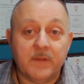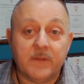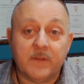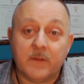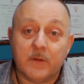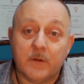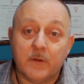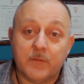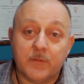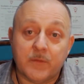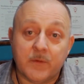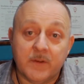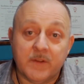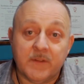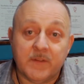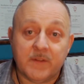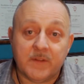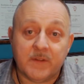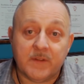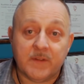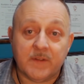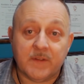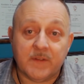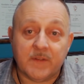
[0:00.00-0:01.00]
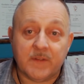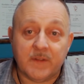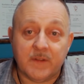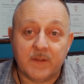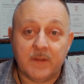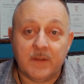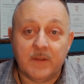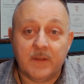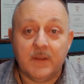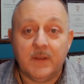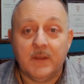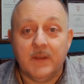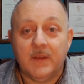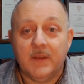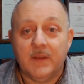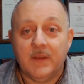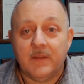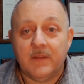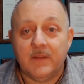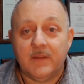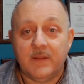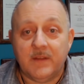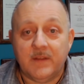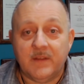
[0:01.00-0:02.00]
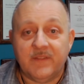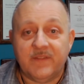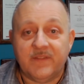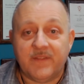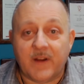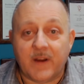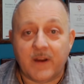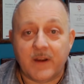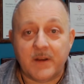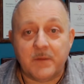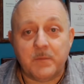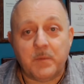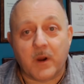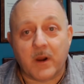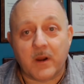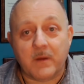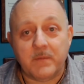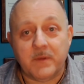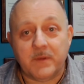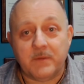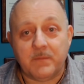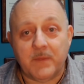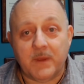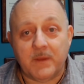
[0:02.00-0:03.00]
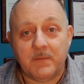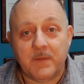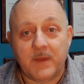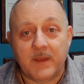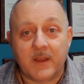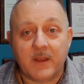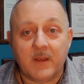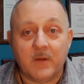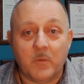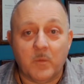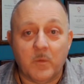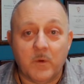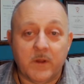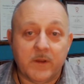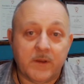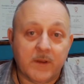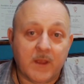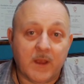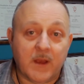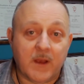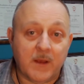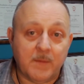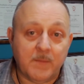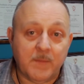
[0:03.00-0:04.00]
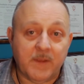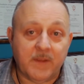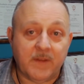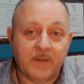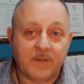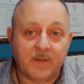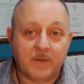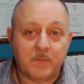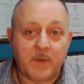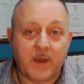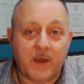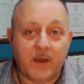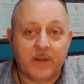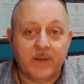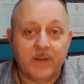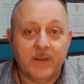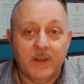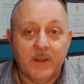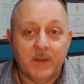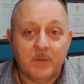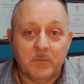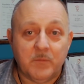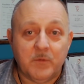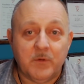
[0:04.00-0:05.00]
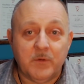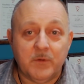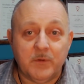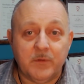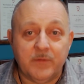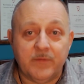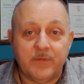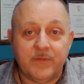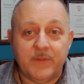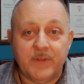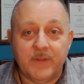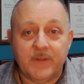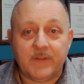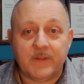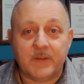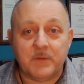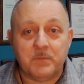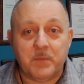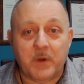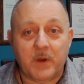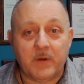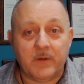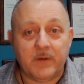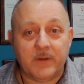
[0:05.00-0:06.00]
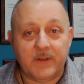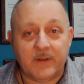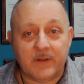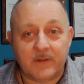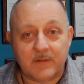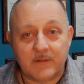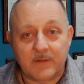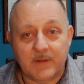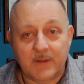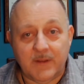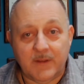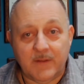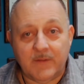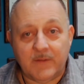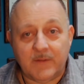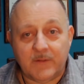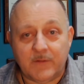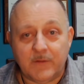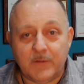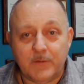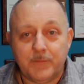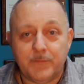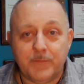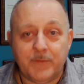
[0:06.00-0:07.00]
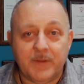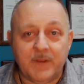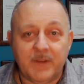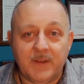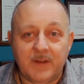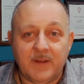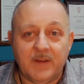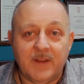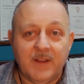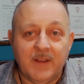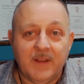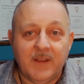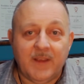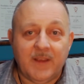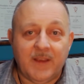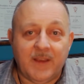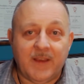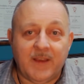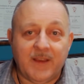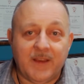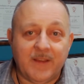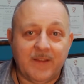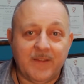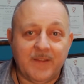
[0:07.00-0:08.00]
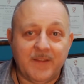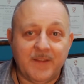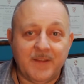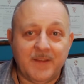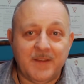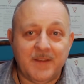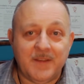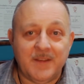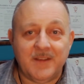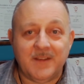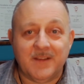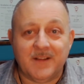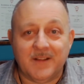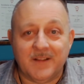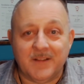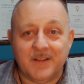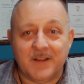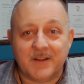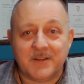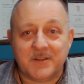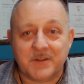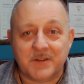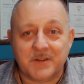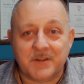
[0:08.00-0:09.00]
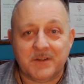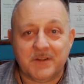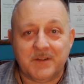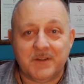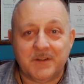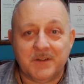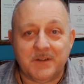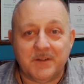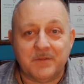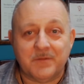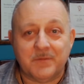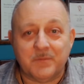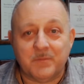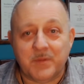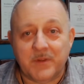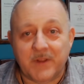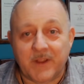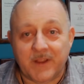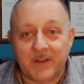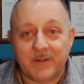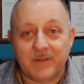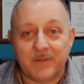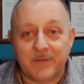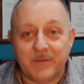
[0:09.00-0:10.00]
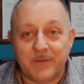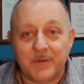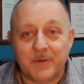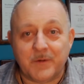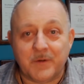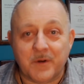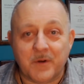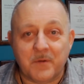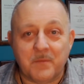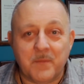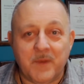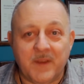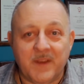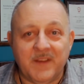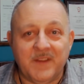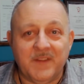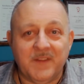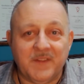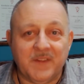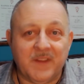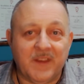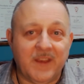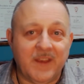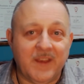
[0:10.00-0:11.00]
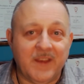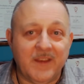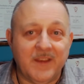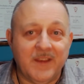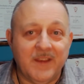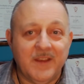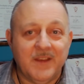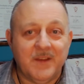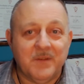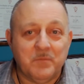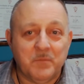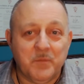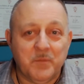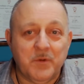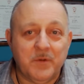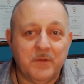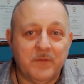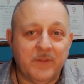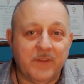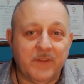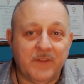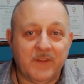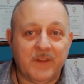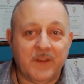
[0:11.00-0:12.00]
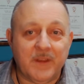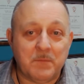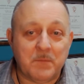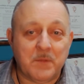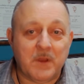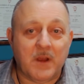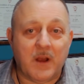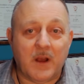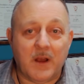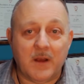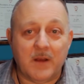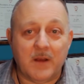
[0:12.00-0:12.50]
So for instance, the fire department may make one comment about move this component east 2 feet, and the electrical plan reviewer may say move the same